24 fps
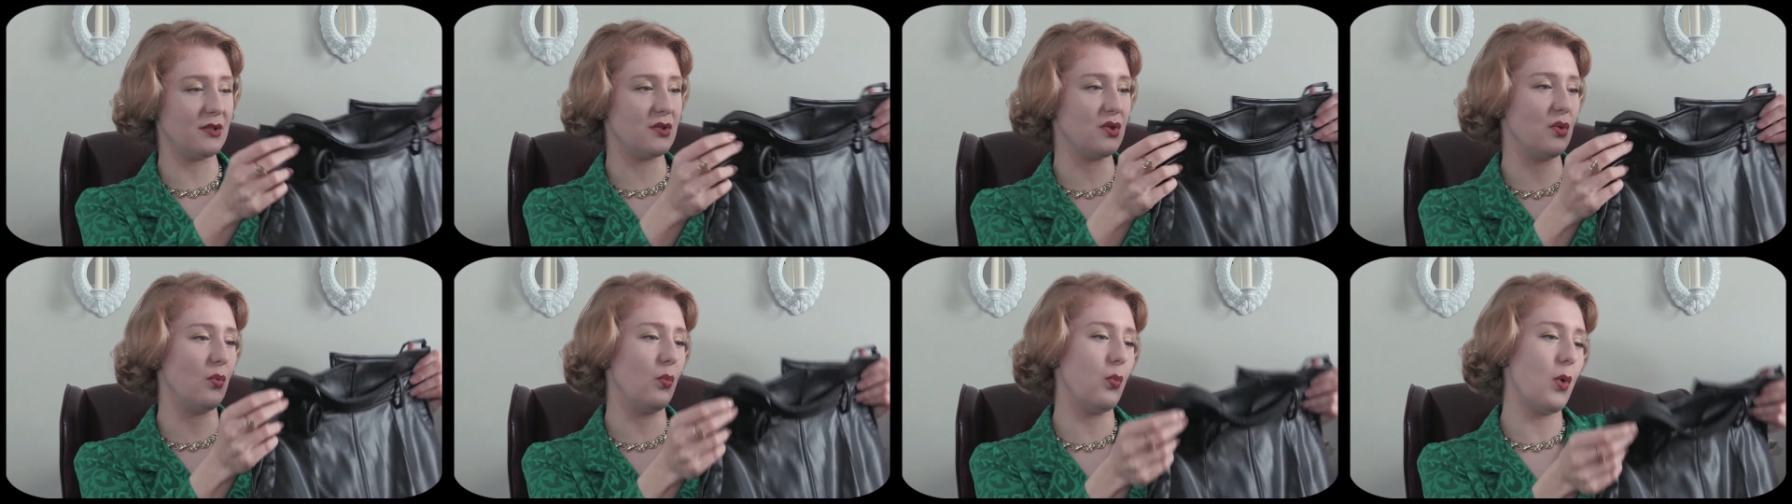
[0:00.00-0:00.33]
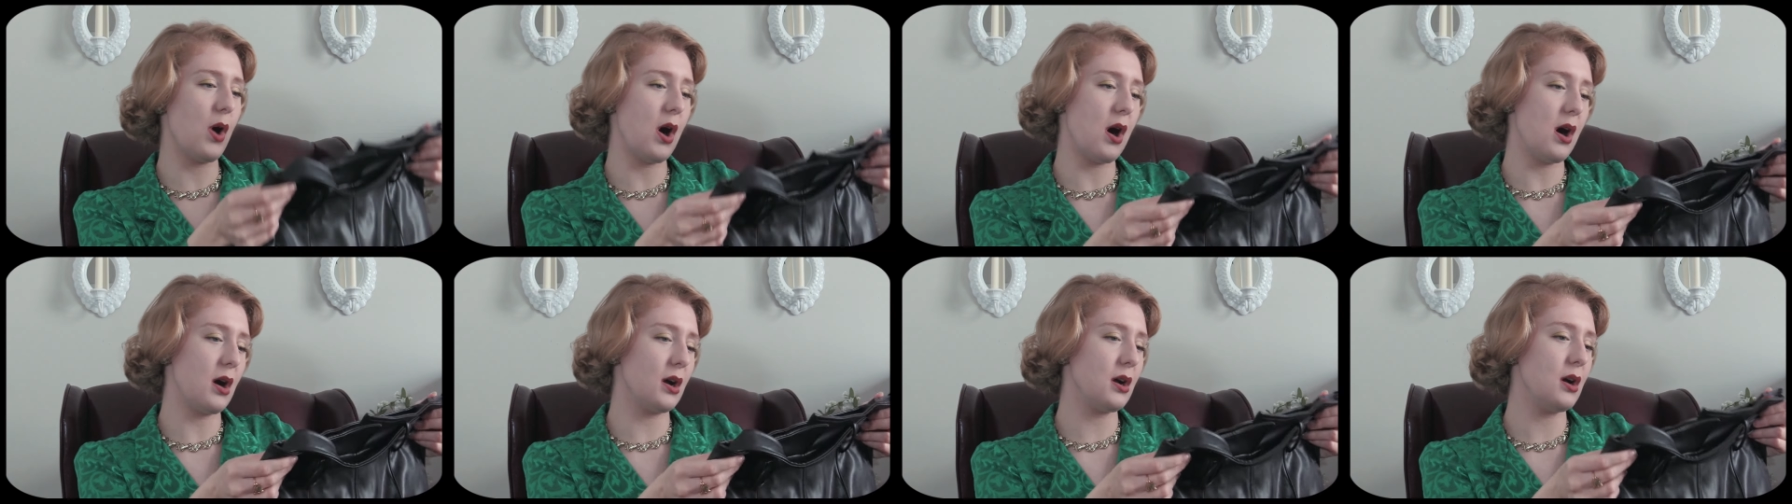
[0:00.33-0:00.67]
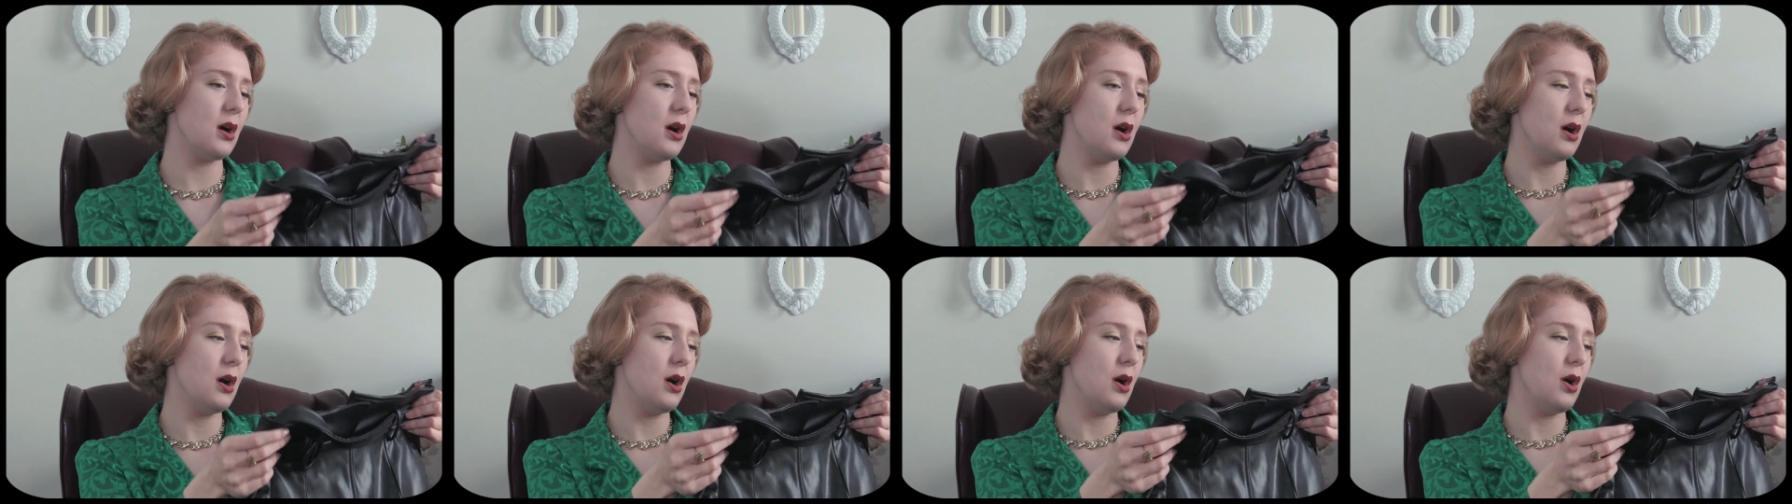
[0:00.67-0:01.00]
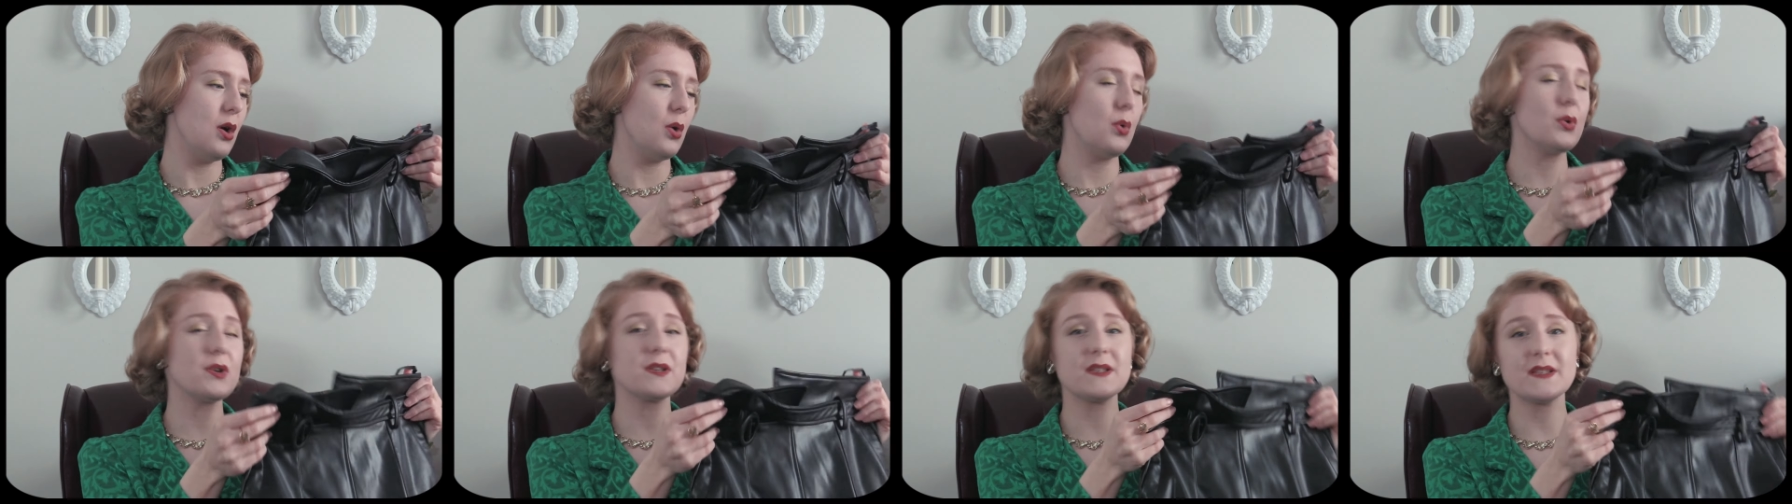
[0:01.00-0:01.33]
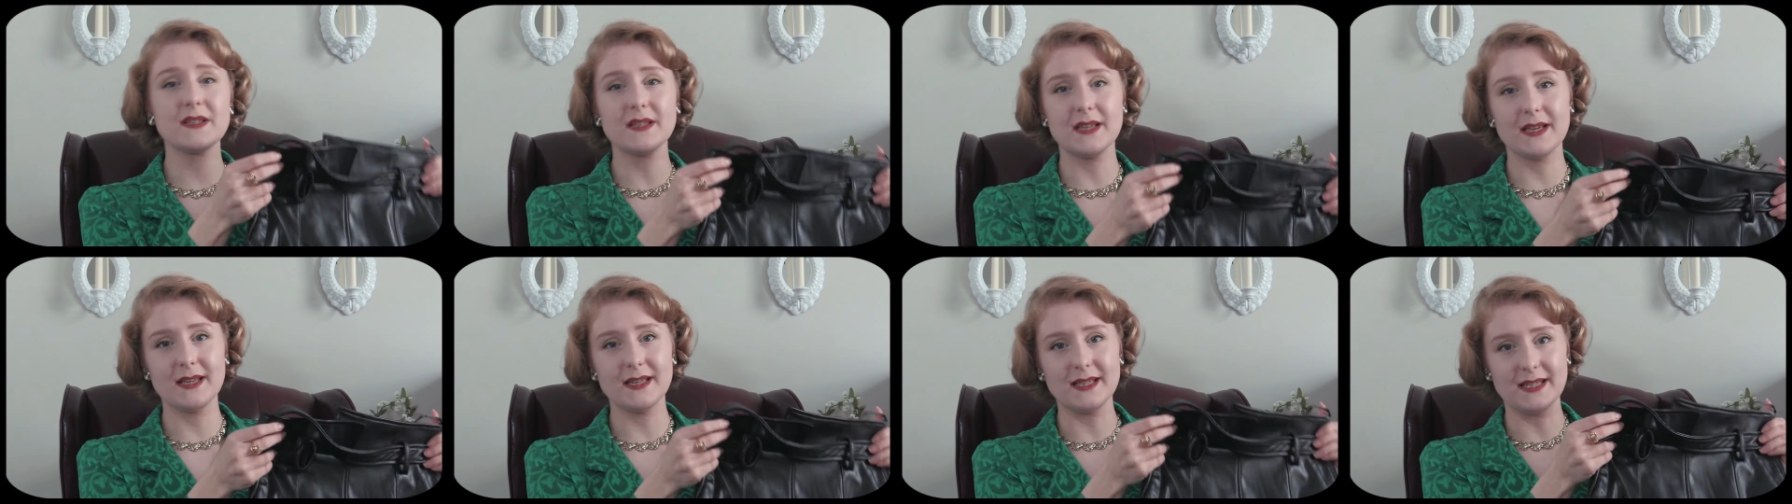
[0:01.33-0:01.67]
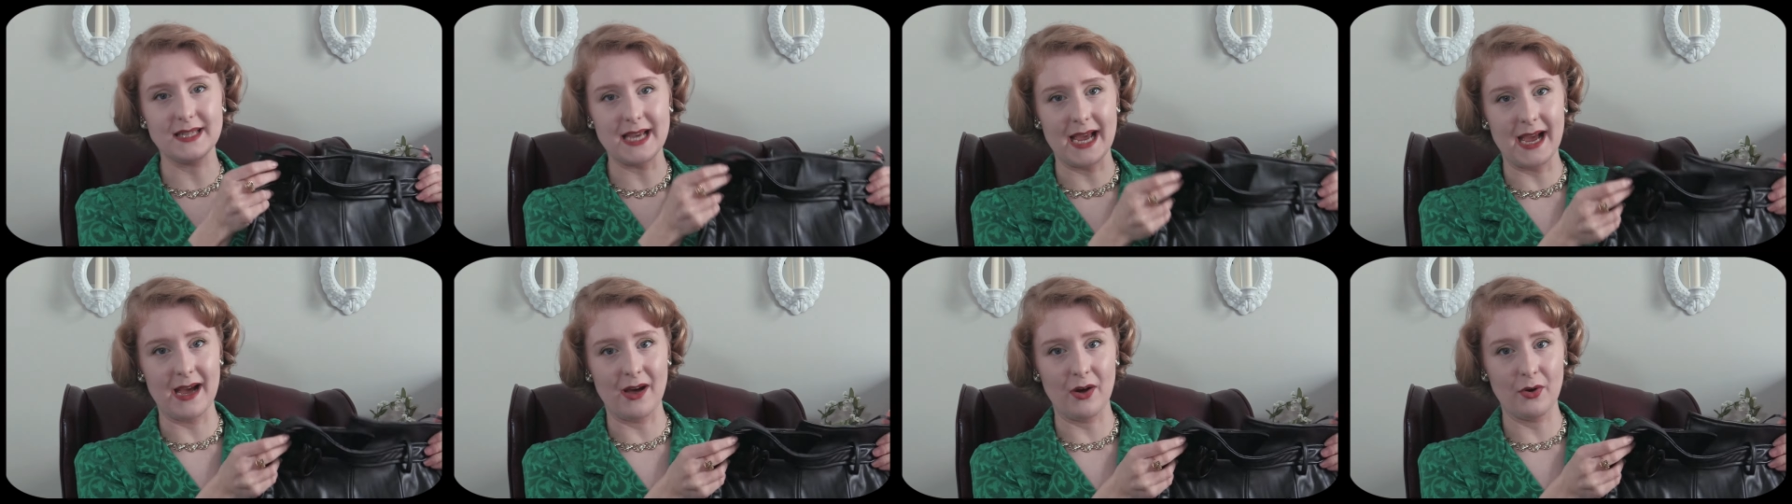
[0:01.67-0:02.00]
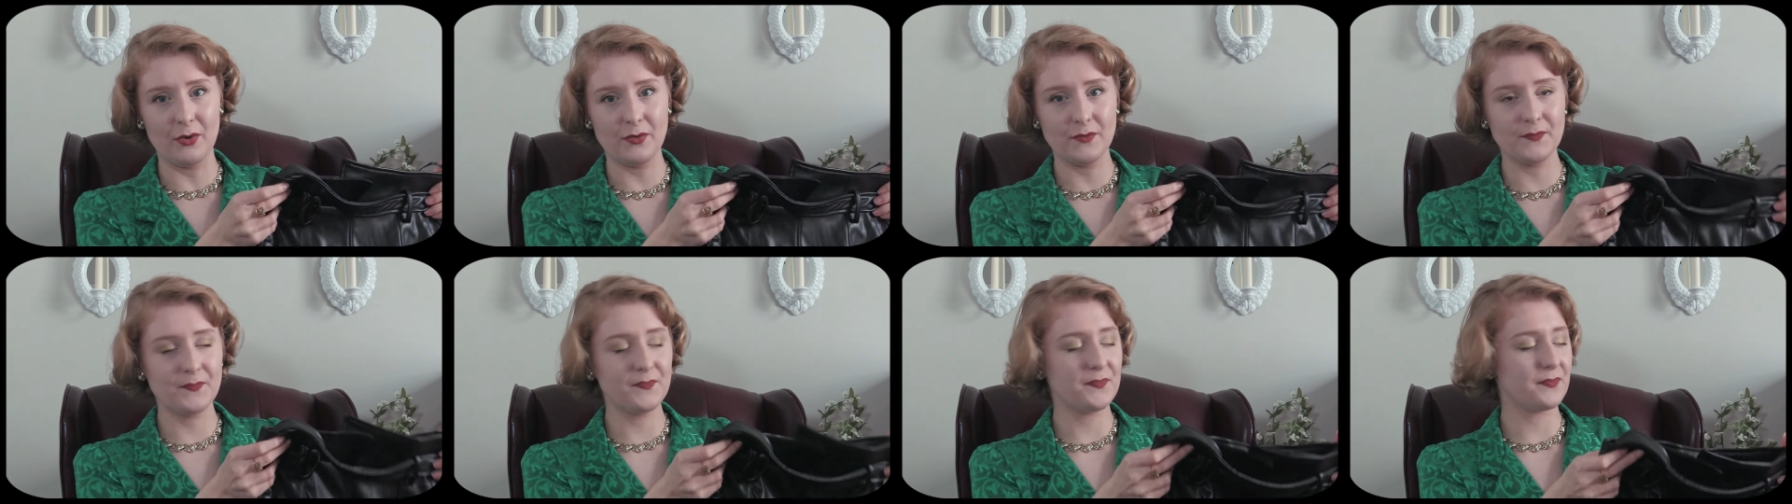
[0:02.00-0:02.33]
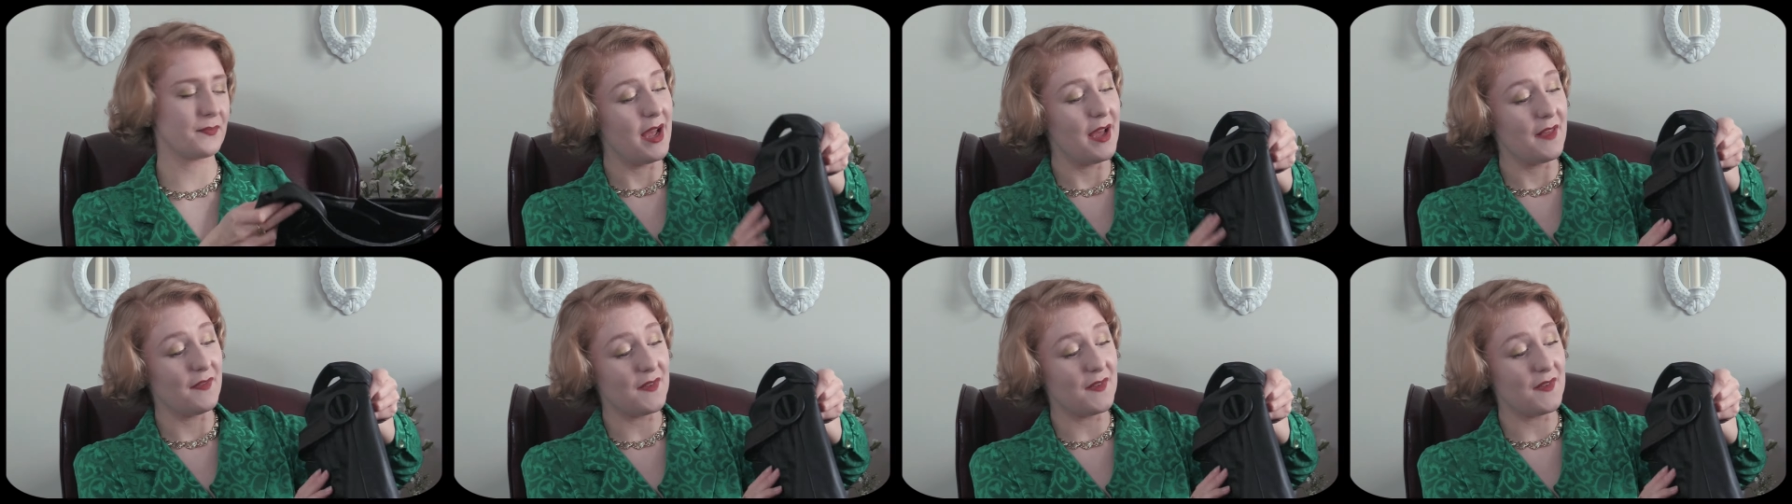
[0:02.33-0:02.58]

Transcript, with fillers: to walk or sit down.